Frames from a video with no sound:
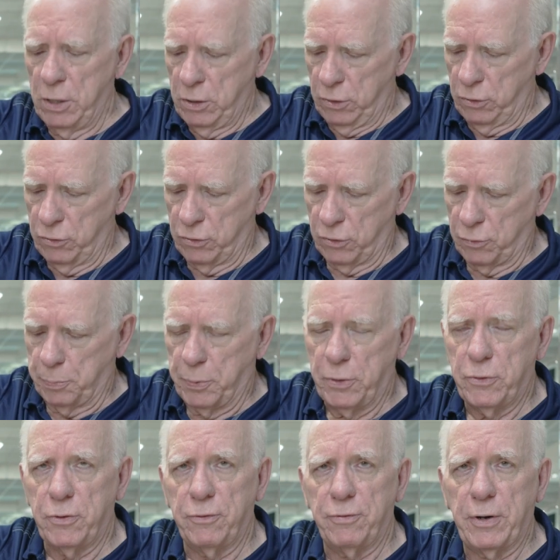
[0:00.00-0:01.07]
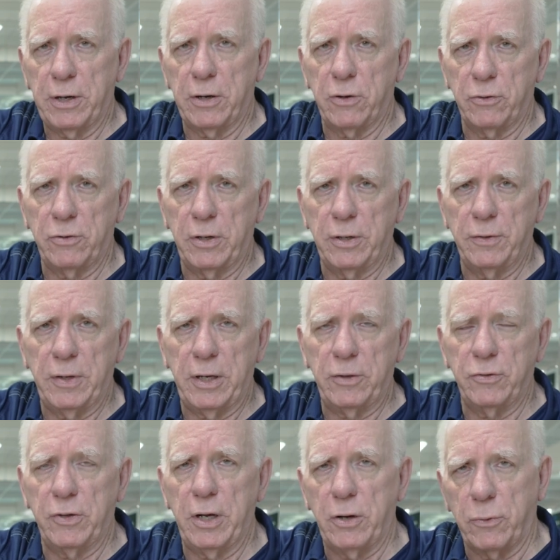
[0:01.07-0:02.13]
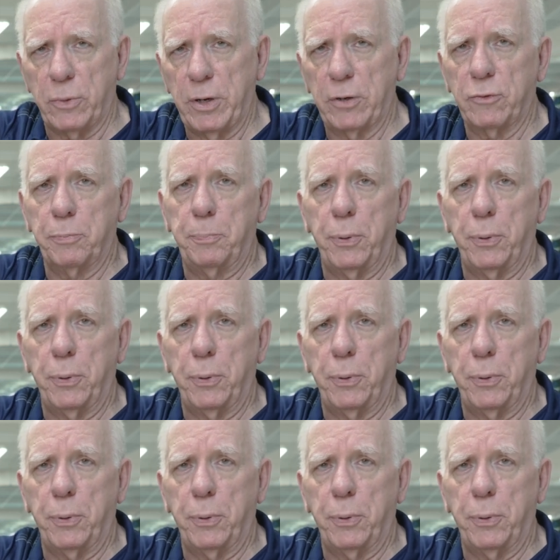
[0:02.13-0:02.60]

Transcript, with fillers: You just put your fingers in these D-rings,